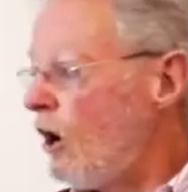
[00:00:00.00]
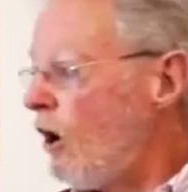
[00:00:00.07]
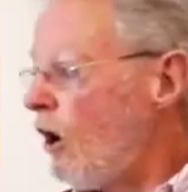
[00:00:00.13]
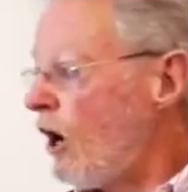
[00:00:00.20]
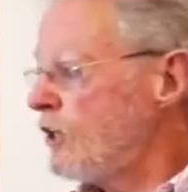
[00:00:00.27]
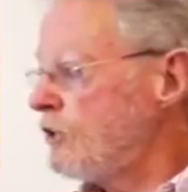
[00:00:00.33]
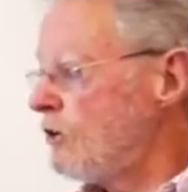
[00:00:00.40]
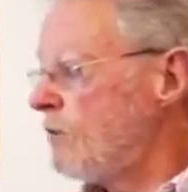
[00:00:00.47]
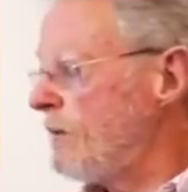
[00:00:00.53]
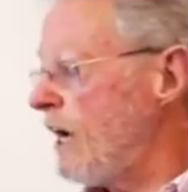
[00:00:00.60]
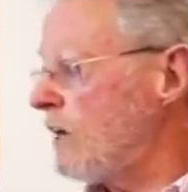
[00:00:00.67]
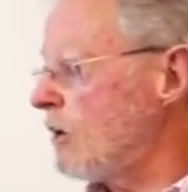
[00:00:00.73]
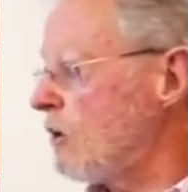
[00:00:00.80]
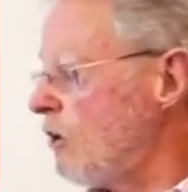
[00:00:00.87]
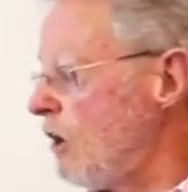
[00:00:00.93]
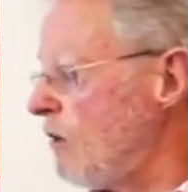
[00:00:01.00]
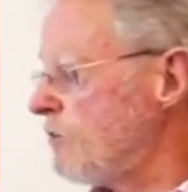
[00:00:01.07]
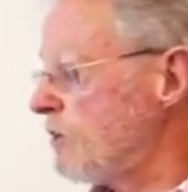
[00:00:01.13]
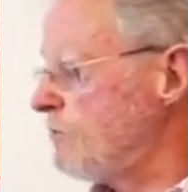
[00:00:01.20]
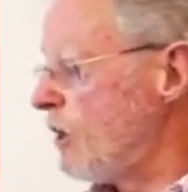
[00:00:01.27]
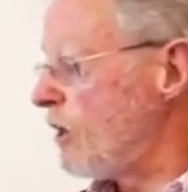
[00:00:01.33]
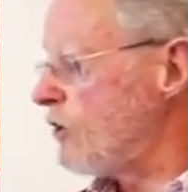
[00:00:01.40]
I do a mountain climb
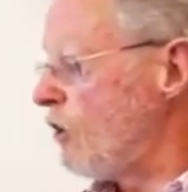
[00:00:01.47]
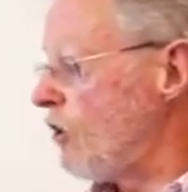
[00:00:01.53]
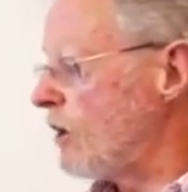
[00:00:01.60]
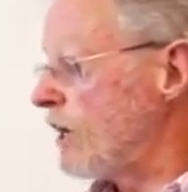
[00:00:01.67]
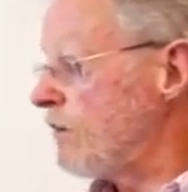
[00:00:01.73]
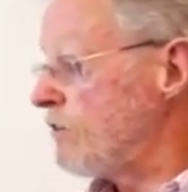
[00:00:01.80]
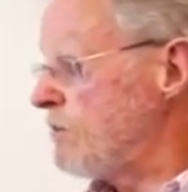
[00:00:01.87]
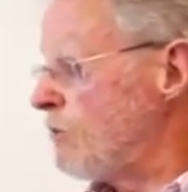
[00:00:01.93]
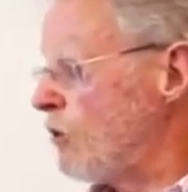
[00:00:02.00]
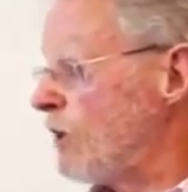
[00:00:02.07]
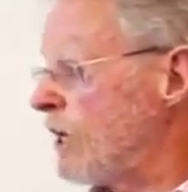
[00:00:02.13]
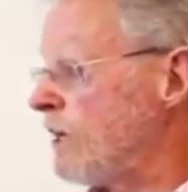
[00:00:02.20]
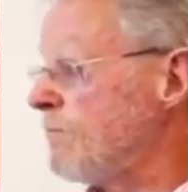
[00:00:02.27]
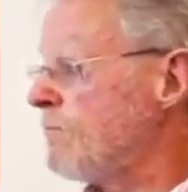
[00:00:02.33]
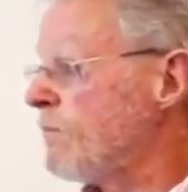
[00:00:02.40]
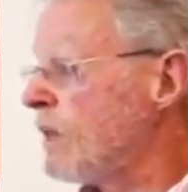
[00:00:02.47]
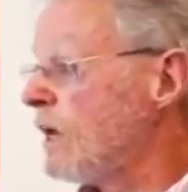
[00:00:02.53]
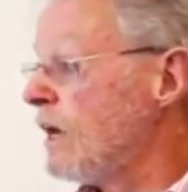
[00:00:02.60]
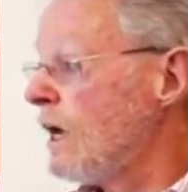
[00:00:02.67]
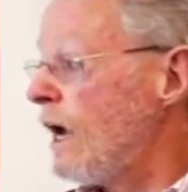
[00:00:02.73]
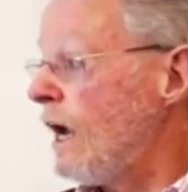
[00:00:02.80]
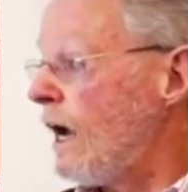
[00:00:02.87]
with my dog every morning.
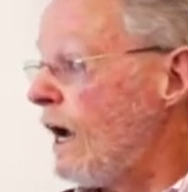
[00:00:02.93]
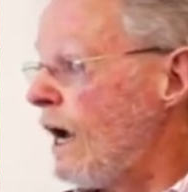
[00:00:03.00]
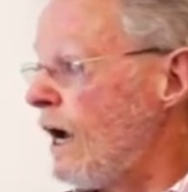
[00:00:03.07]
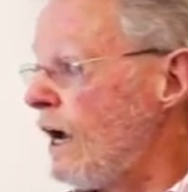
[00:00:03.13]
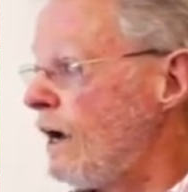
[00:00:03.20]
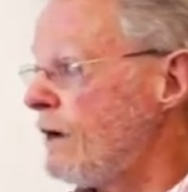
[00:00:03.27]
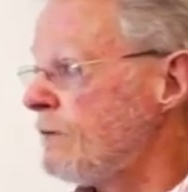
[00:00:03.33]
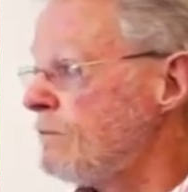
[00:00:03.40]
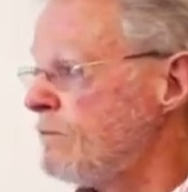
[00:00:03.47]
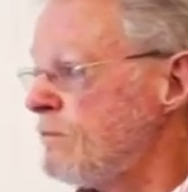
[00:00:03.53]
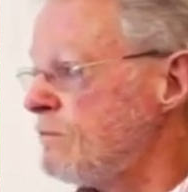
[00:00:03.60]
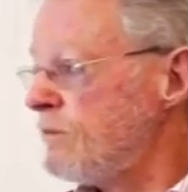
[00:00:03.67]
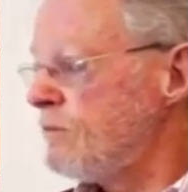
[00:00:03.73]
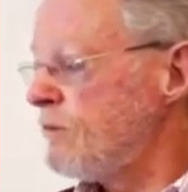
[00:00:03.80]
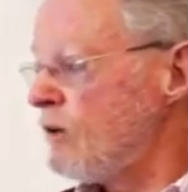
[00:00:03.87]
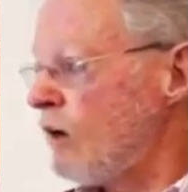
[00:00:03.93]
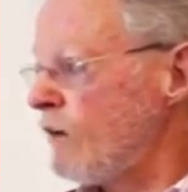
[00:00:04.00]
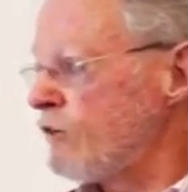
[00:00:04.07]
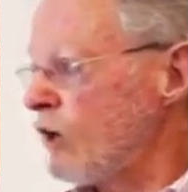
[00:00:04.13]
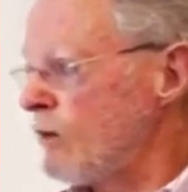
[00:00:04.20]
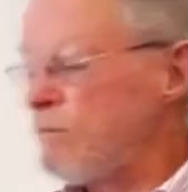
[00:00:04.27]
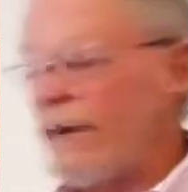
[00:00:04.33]
I've
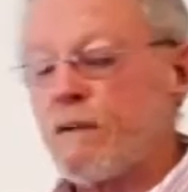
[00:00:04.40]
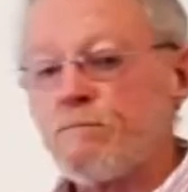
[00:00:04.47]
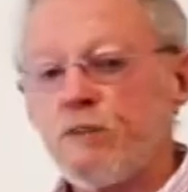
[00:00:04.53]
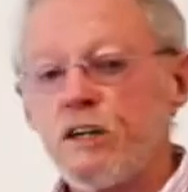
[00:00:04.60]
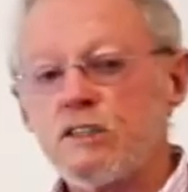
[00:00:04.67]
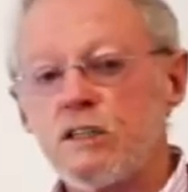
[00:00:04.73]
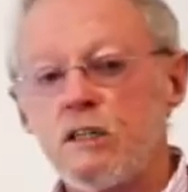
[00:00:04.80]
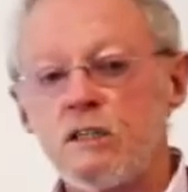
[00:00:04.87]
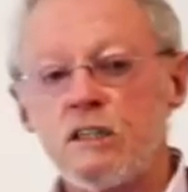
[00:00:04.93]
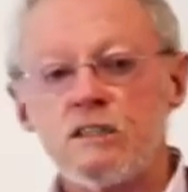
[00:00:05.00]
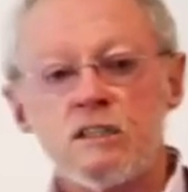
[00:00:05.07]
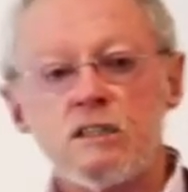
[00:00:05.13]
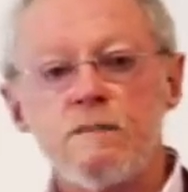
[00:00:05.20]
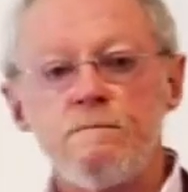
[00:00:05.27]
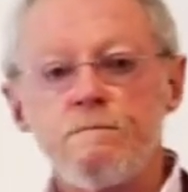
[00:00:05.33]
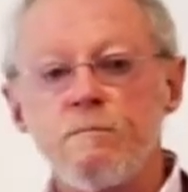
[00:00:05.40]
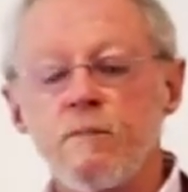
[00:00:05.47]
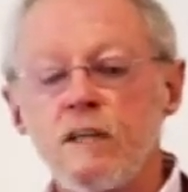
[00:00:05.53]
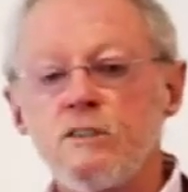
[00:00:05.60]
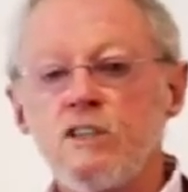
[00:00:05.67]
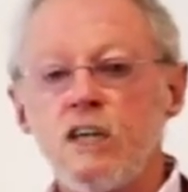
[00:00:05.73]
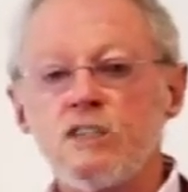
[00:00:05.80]
got a blood pressure that's
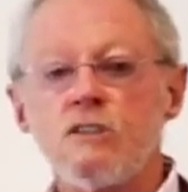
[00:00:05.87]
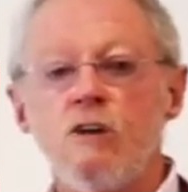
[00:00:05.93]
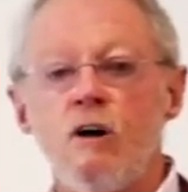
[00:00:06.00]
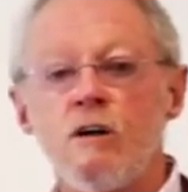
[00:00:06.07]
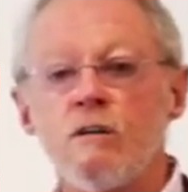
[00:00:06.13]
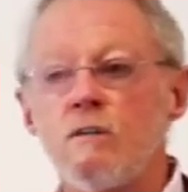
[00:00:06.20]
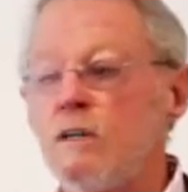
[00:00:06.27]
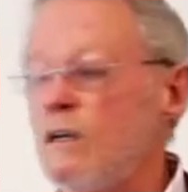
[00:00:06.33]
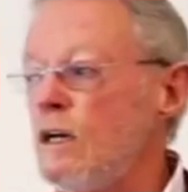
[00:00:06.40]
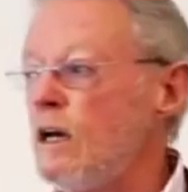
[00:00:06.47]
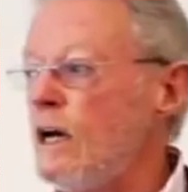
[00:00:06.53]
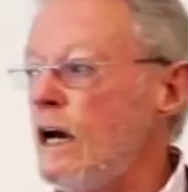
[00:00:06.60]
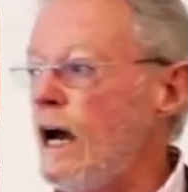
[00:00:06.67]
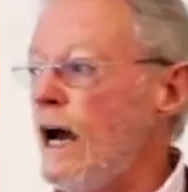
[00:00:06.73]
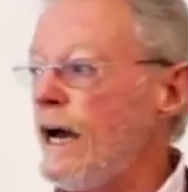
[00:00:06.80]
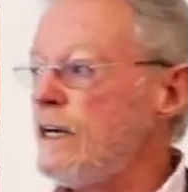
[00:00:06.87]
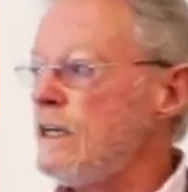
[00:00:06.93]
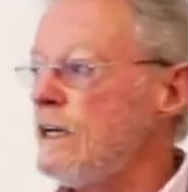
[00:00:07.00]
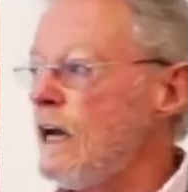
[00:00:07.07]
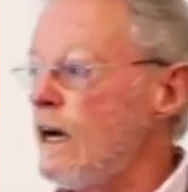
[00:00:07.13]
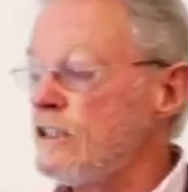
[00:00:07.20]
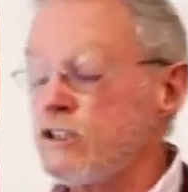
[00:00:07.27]
just on
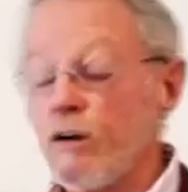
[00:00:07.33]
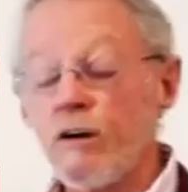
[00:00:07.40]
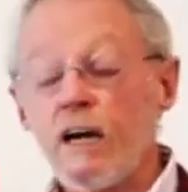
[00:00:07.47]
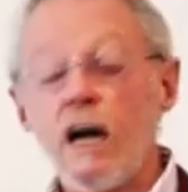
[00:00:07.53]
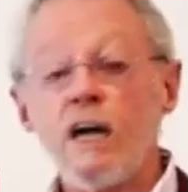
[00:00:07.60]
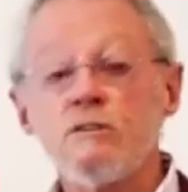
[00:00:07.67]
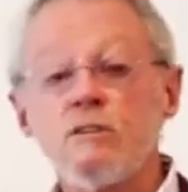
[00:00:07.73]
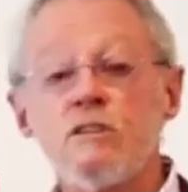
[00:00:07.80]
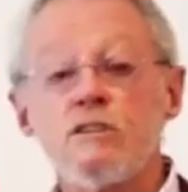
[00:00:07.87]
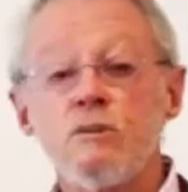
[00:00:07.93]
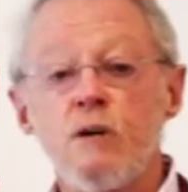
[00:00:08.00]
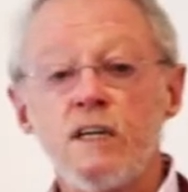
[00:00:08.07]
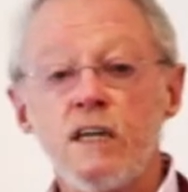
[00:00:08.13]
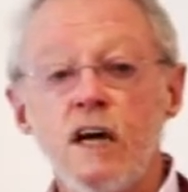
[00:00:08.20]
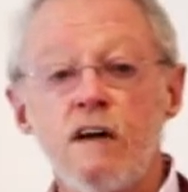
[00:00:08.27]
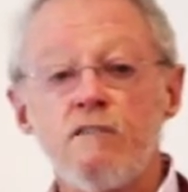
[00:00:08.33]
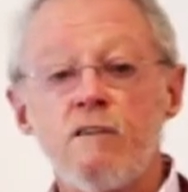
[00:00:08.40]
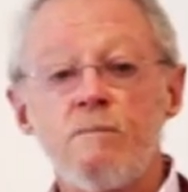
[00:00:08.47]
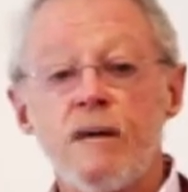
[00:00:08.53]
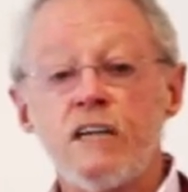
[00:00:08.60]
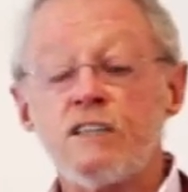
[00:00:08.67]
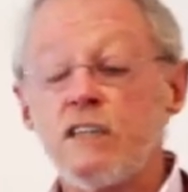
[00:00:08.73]
120 over
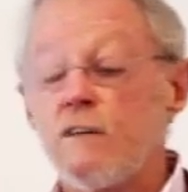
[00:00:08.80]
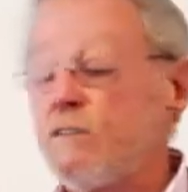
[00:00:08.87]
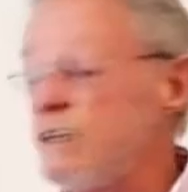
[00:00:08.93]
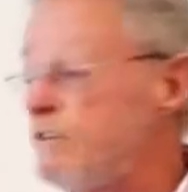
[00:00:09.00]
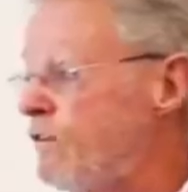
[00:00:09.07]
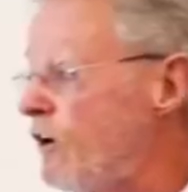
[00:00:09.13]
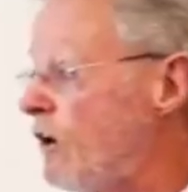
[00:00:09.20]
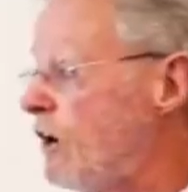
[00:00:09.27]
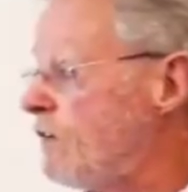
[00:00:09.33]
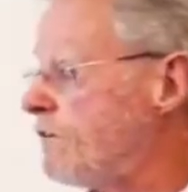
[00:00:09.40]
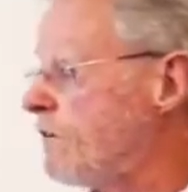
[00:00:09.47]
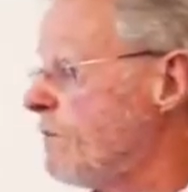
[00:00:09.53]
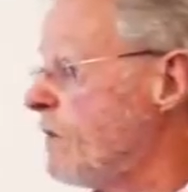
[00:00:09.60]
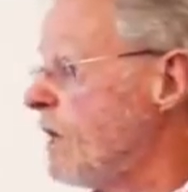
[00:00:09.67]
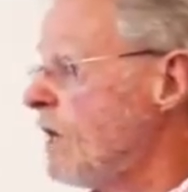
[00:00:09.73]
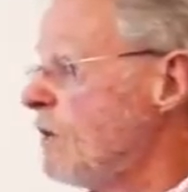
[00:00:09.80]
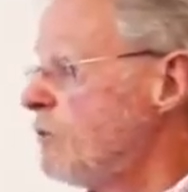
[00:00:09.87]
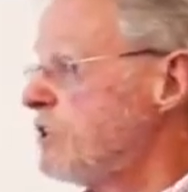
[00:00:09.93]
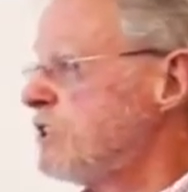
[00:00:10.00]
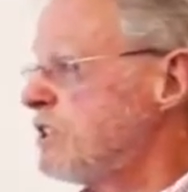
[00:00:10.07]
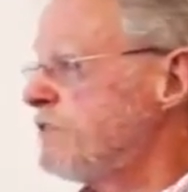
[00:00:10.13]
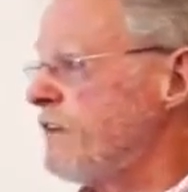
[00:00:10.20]
about 75,
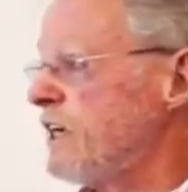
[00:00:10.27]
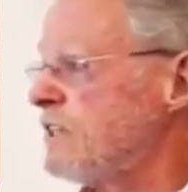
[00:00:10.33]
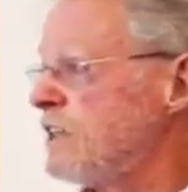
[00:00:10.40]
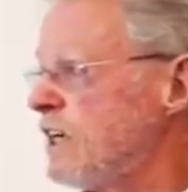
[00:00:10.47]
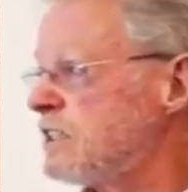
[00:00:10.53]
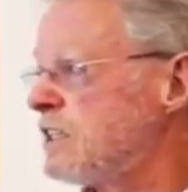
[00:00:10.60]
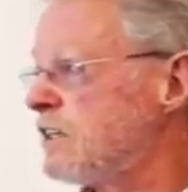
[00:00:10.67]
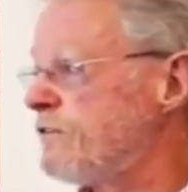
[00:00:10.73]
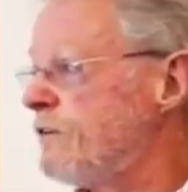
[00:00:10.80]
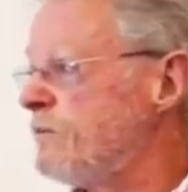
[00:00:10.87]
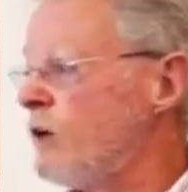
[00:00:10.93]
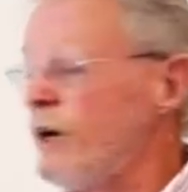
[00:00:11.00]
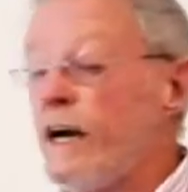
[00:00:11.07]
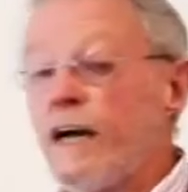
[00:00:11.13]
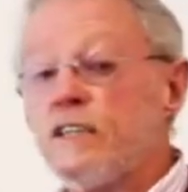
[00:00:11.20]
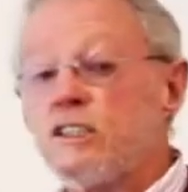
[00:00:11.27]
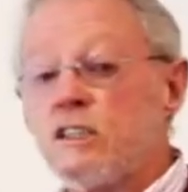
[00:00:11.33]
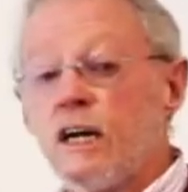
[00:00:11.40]
which is fantastic for my age,